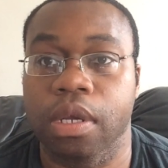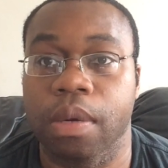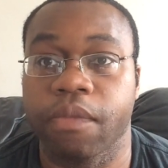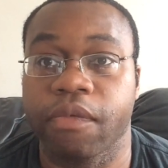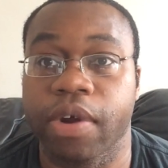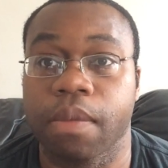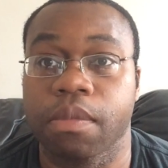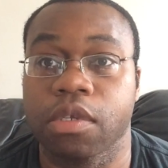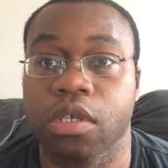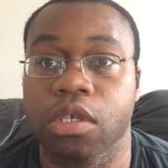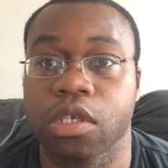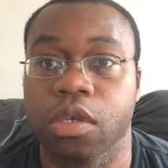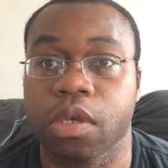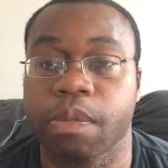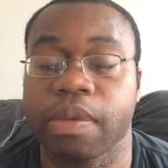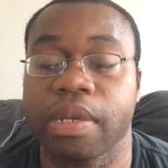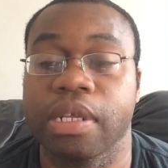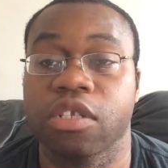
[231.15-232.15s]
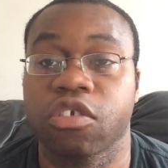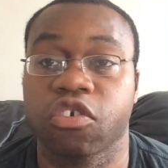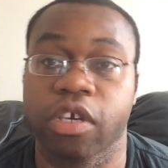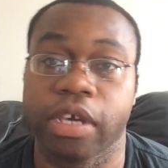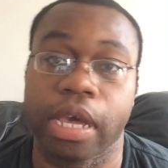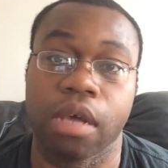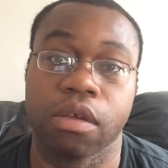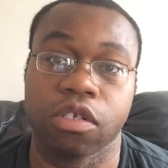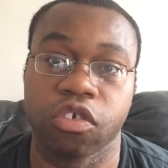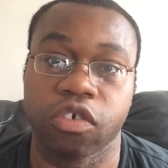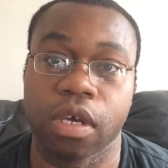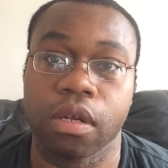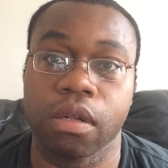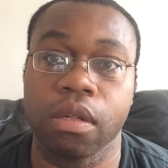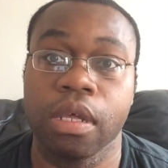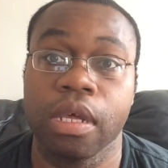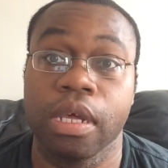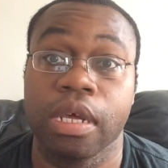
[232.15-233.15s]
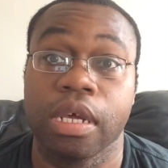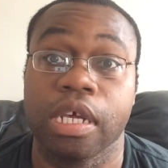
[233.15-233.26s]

Ramsey, Dewey. Please check out his channel.